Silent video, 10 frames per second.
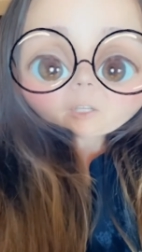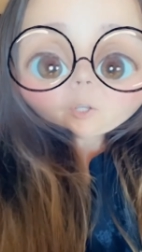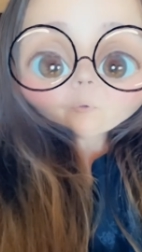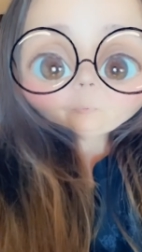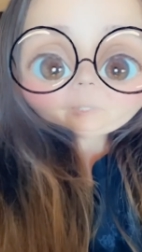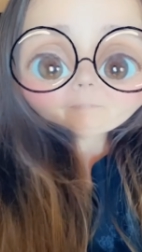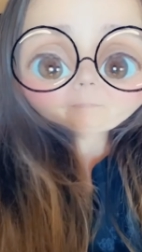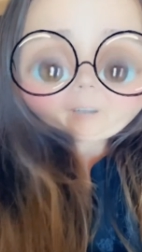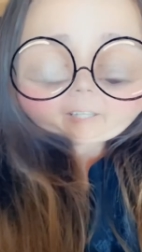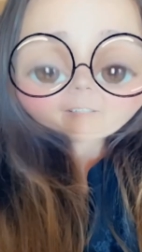We
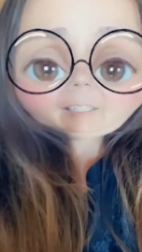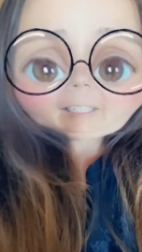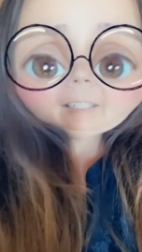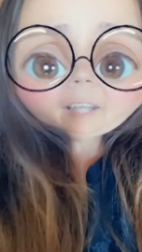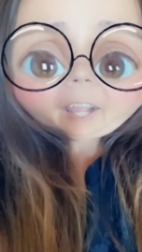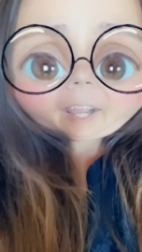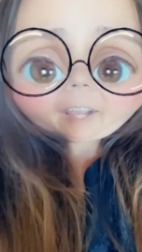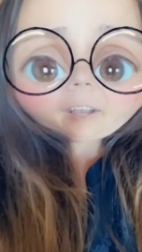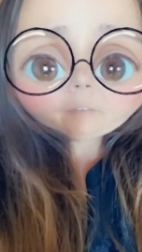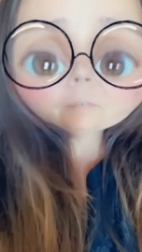finally
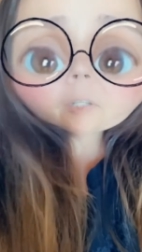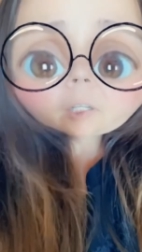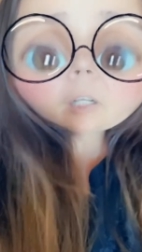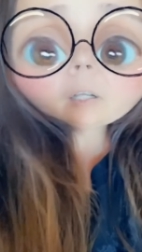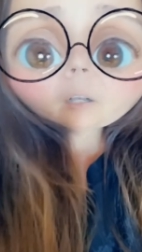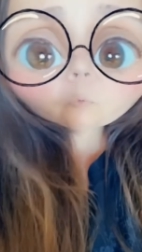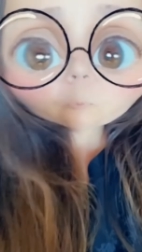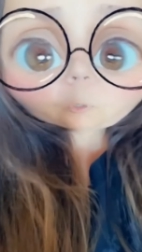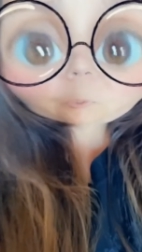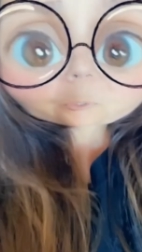have a road to